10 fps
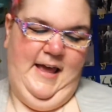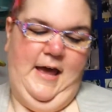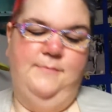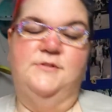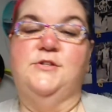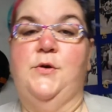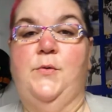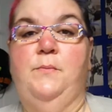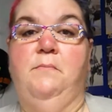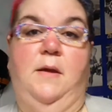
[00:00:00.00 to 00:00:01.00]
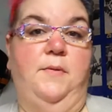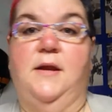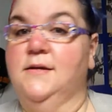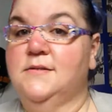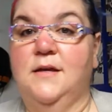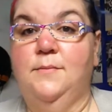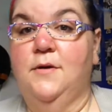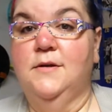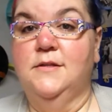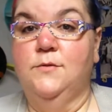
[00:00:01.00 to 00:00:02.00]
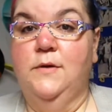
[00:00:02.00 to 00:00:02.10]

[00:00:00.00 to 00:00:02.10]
Um, so maybe next time I'll get the